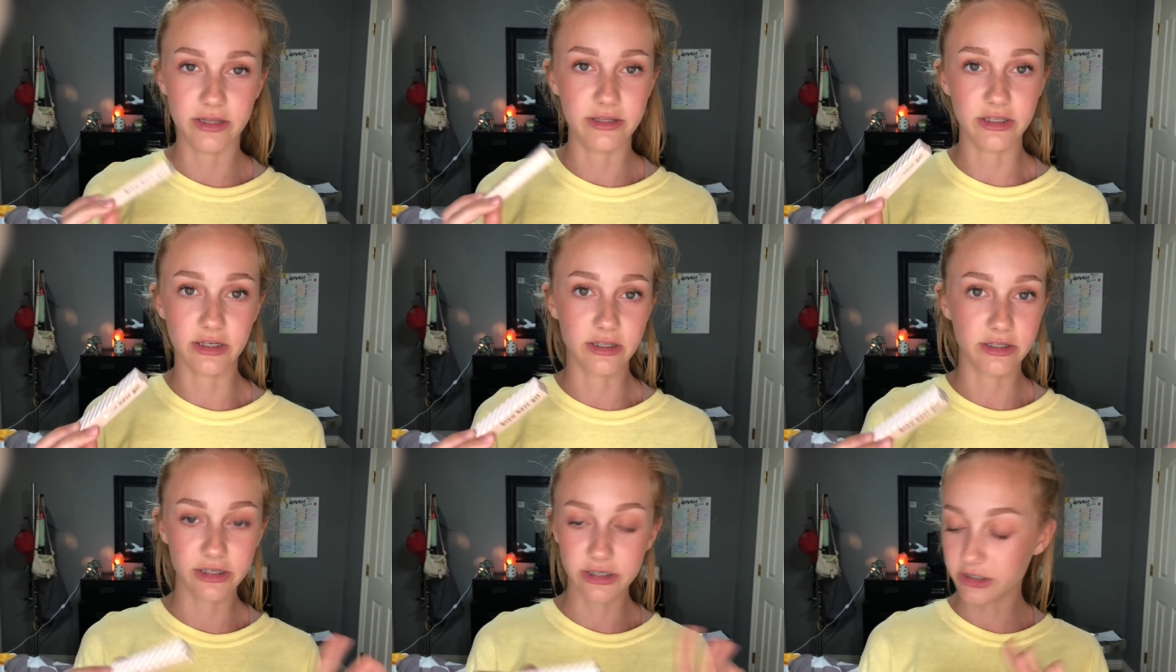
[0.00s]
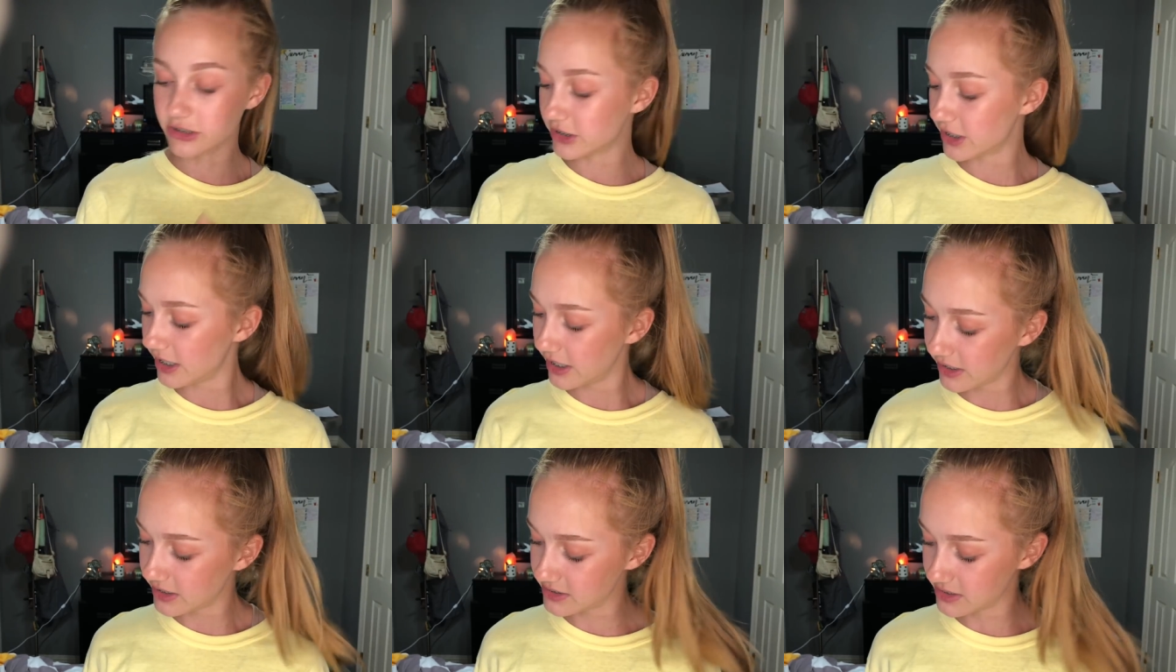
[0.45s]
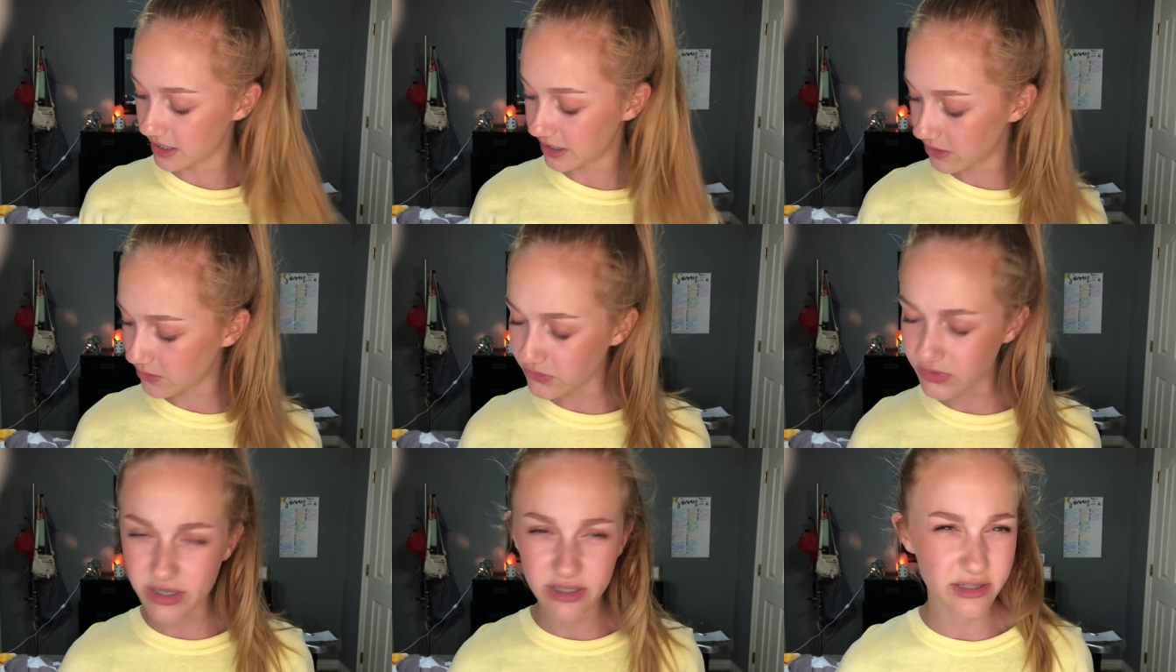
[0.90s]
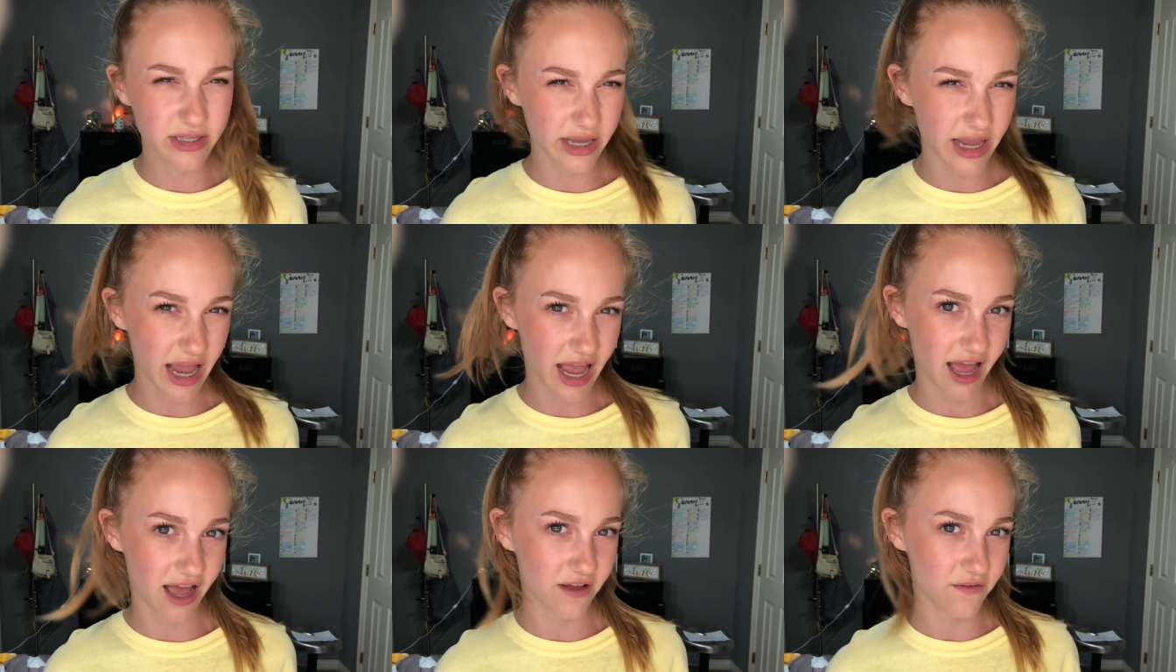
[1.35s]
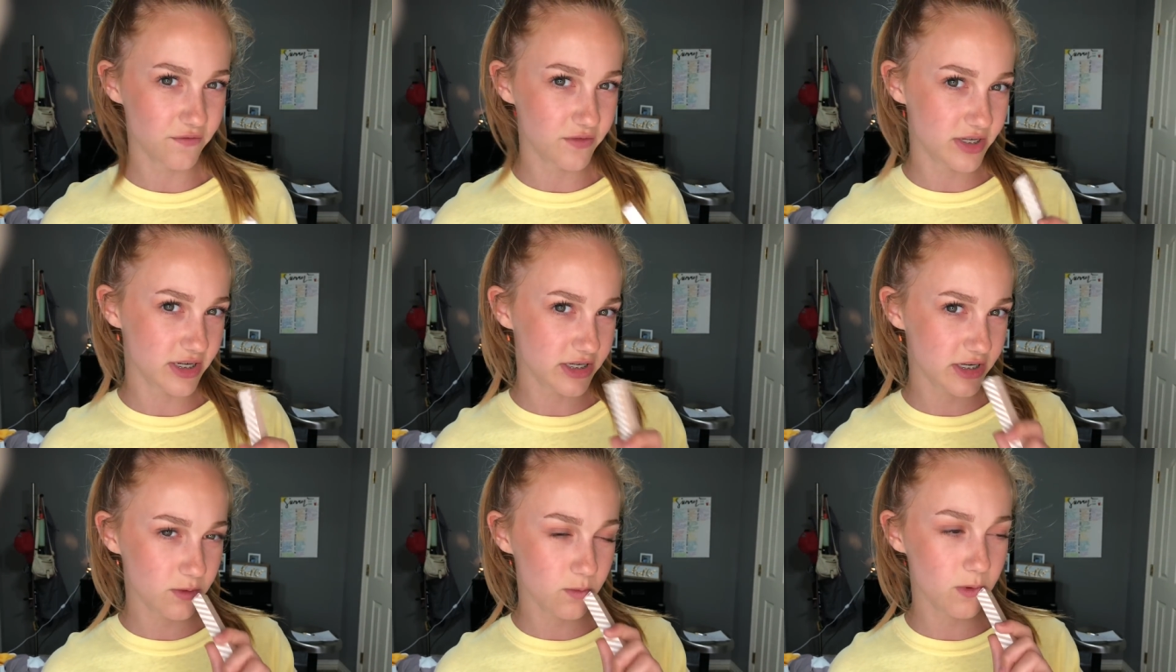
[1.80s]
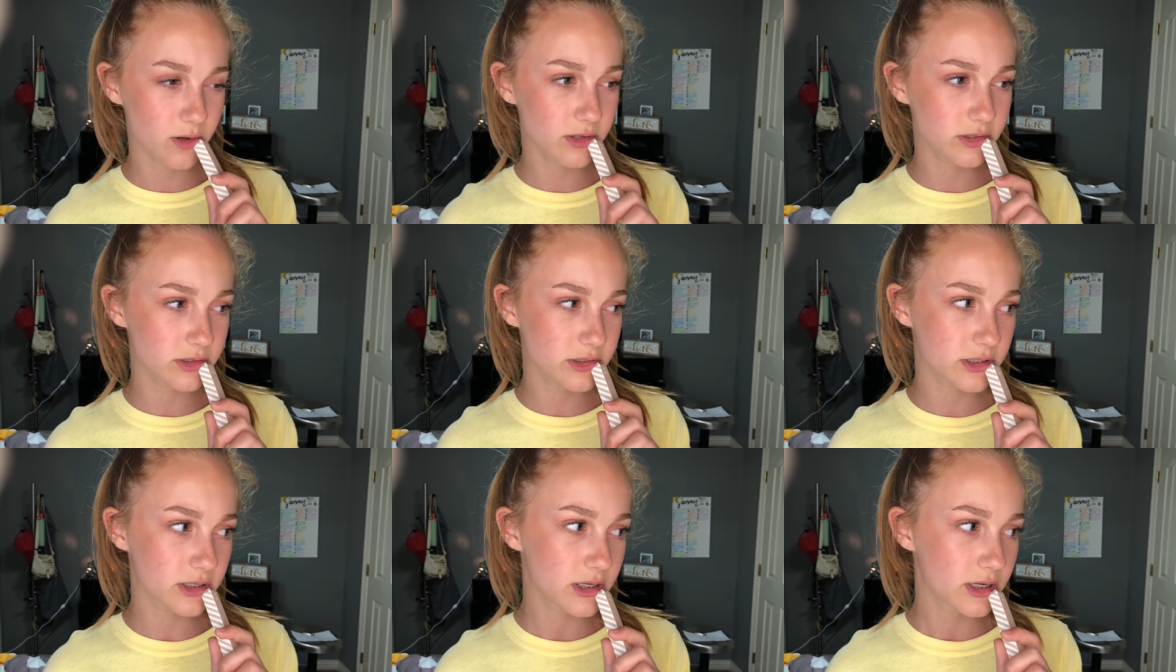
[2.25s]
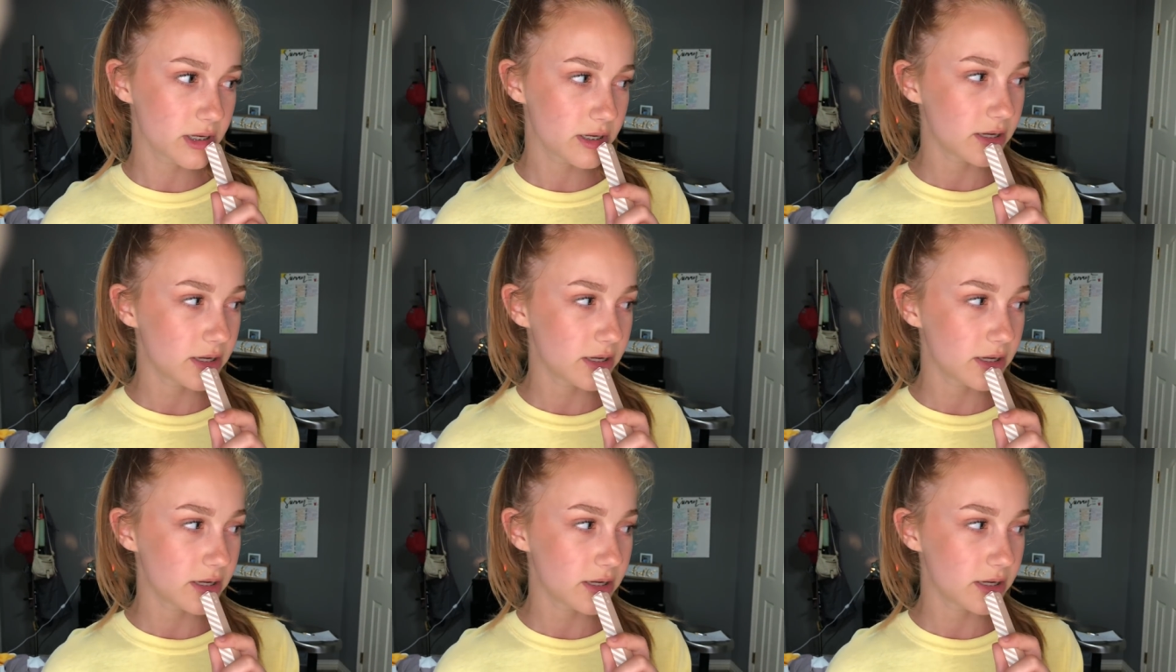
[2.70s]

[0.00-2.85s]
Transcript: in the clear shade because I don't think they have tinted ones.